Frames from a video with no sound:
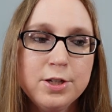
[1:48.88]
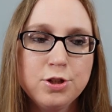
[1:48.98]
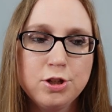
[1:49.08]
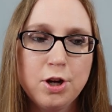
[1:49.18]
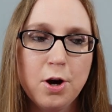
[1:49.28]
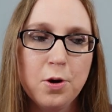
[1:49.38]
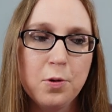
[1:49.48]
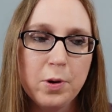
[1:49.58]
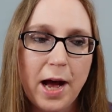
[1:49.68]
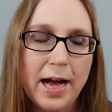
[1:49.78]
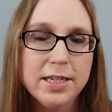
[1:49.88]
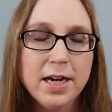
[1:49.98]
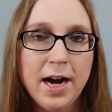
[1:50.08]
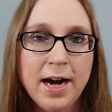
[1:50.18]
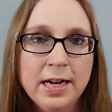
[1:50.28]
So at
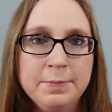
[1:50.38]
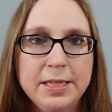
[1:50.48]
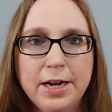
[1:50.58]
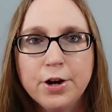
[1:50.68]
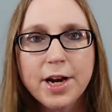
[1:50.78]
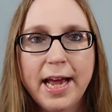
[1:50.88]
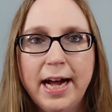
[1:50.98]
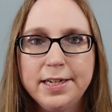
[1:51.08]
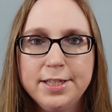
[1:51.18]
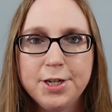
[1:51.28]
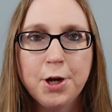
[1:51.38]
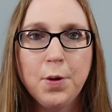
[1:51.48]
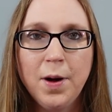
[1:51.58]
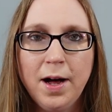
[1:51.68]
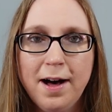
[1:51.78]
times, Eric has to
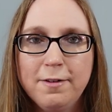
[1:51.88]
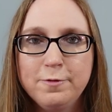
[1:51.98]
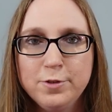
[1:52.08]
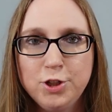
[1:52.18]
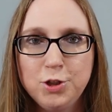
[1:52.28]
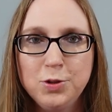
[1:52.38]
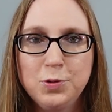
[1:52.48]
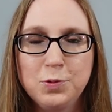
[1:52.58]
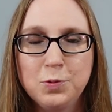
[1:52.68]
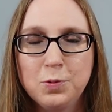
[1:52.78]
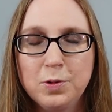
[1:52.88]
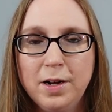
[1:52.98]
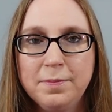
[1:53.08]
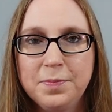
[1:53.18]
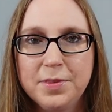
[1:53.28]
go off to
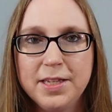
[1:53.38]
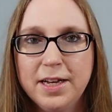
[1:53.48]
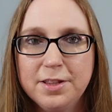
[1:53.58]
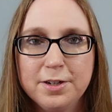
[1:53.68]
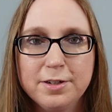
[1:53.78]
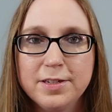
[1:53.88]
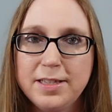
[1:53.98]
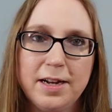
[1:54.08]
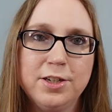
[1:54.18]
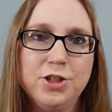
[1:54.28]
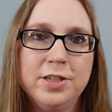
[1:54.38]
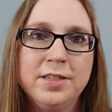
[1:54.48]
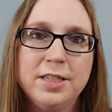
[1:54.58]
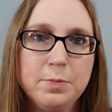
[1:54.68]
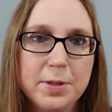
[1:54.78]
um, the other
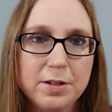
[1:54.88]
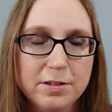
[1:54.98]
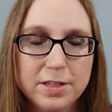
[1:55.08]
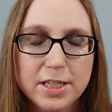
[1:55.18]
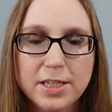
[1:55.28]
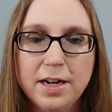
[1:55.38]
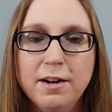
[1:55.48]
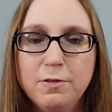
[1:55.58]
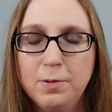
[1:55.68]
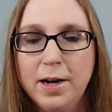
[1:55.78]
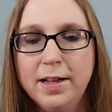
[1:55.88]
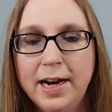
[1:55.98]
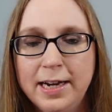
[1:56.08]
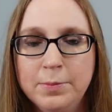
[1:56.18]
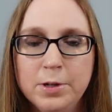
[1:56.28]
section to bid on stuff while
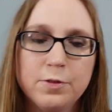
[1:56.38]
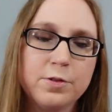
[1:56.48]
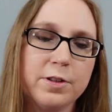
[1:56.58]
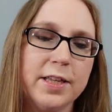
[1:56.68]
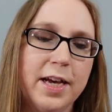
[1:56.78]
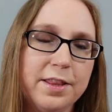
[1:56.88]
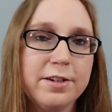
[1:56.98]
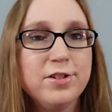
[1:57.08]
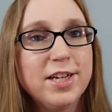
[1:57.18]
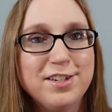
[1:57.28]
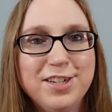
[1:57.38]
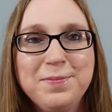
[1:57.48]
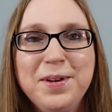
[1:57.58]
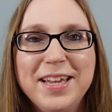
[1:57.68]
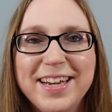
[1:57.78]
I am over on the other
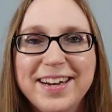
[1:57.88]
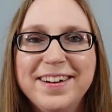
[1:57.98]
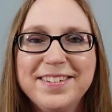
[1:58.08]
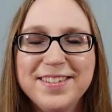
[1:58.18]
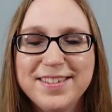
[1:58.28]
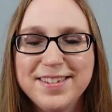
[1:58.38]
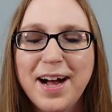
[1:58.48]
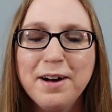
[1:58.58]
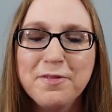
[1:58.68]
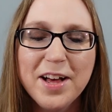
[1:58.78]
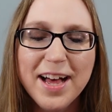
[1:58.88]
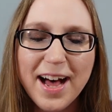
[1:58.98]
section bidding on stuff.